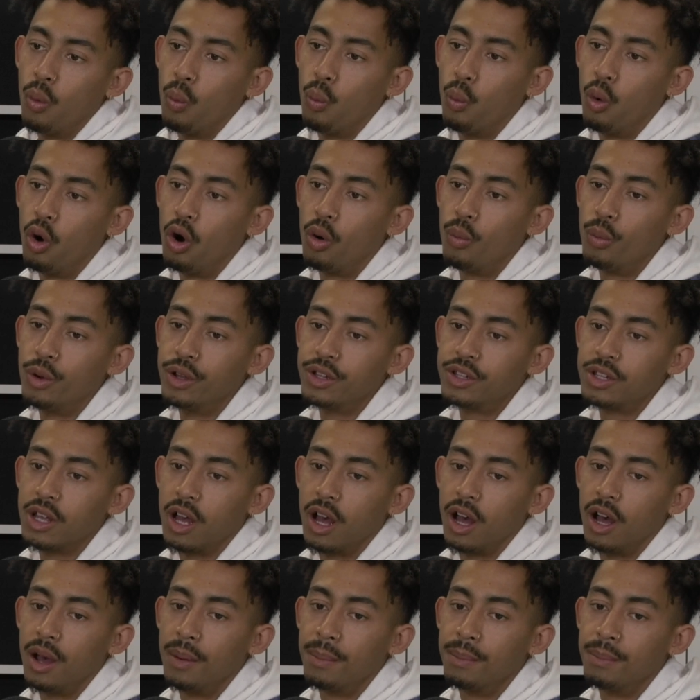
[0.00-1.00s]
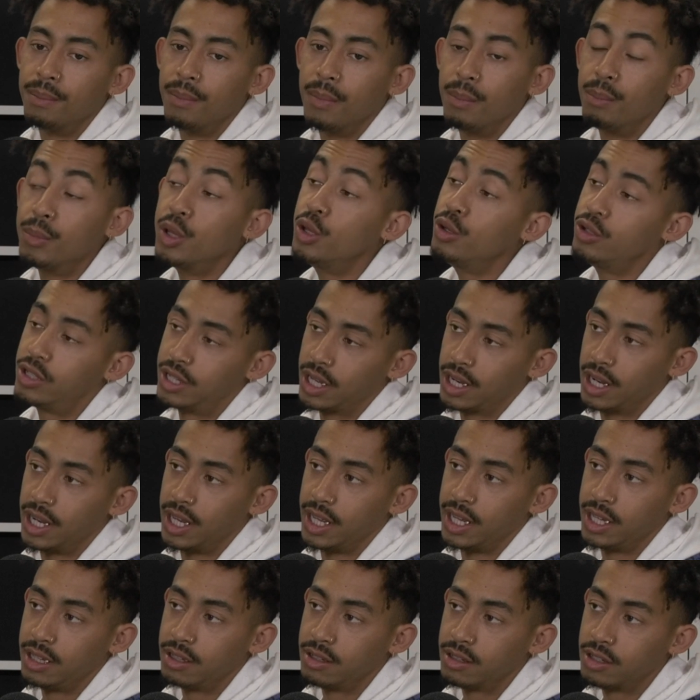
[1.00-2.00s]
What would
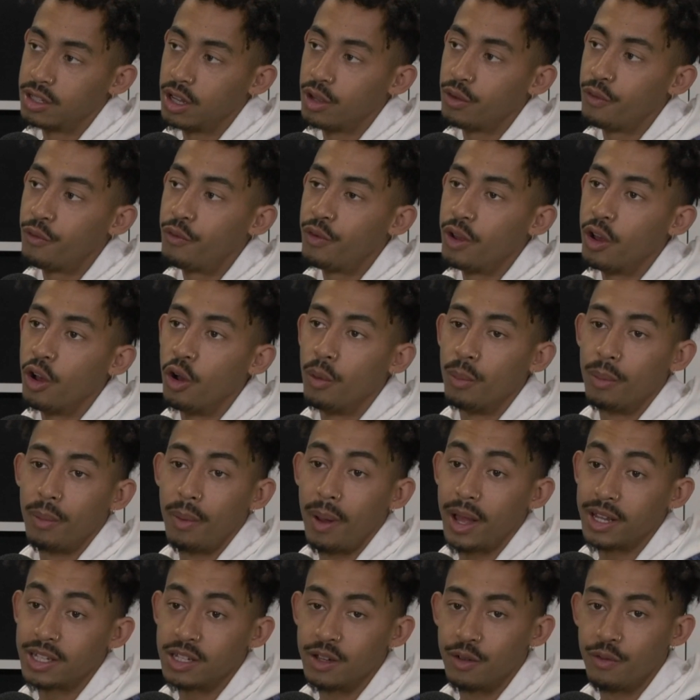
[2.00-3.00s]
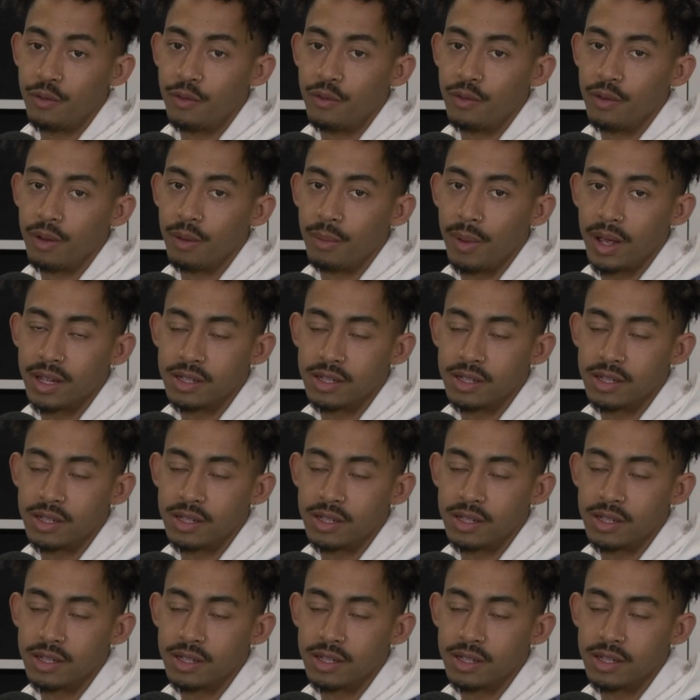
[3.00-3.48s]
musically? So film, massive